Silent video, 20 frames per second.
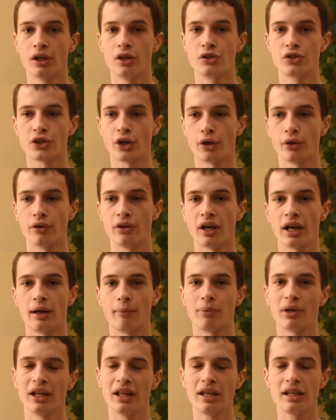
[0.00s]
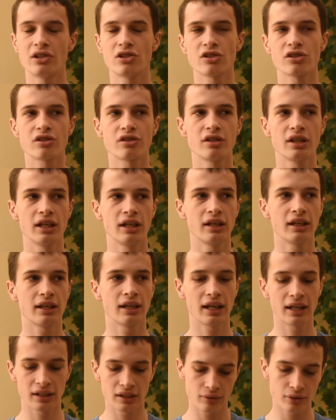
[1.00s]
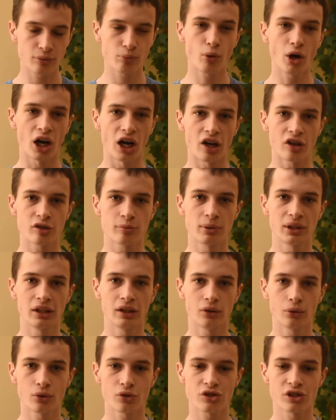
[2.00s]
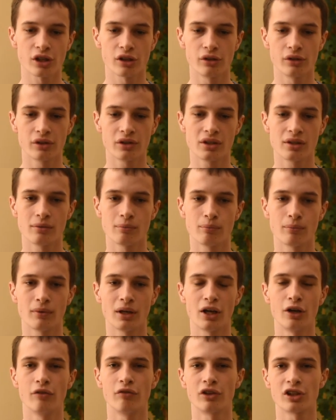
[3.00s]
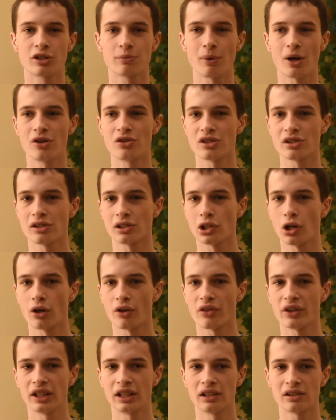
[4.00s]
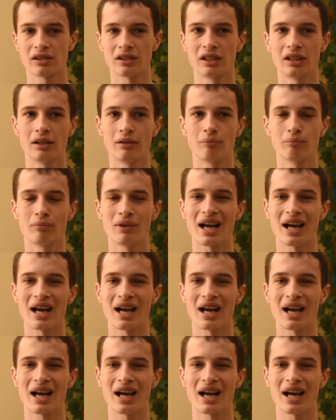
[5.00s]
So, but it works, but it also overexposes a lot of things, and it